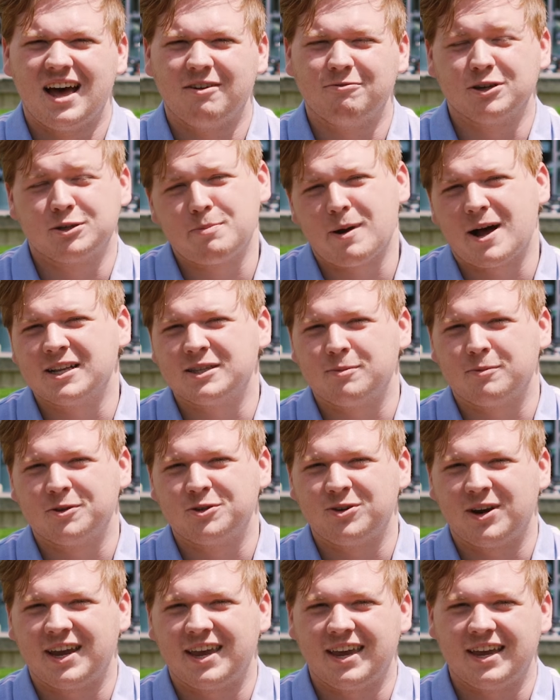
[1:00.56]
responsible
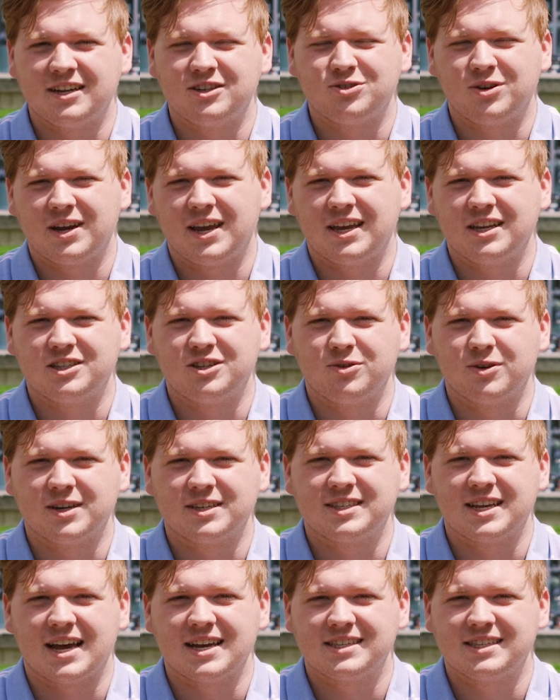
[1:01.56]
drinking and drinking to
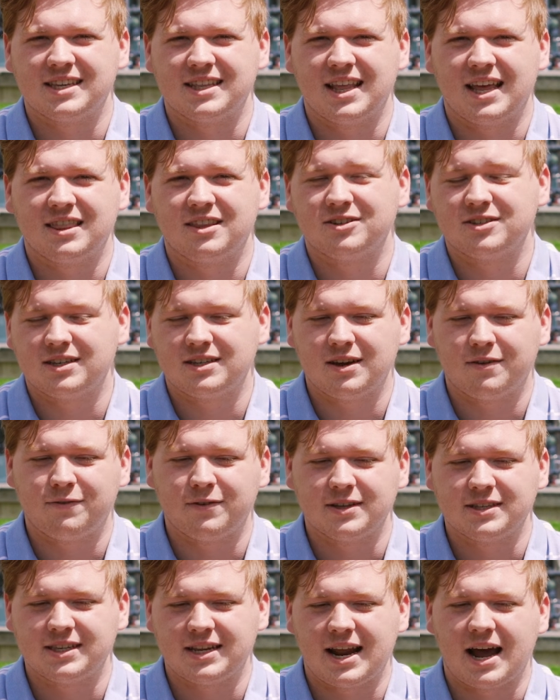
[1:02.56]
excess, and that there's a
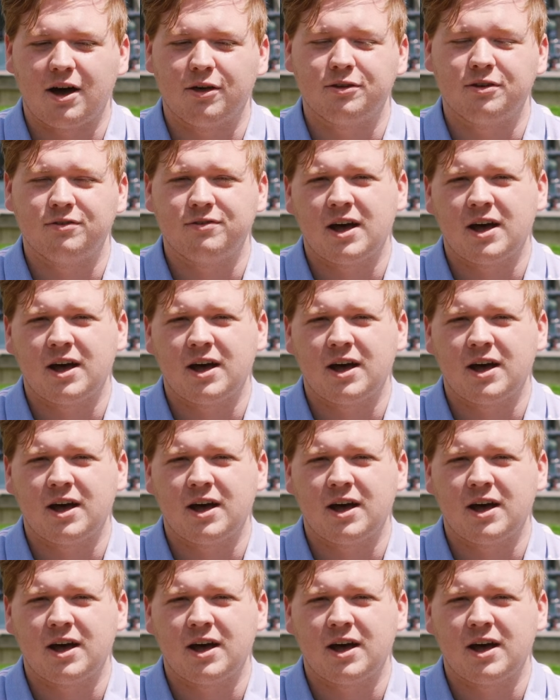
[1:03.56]
difference in how they're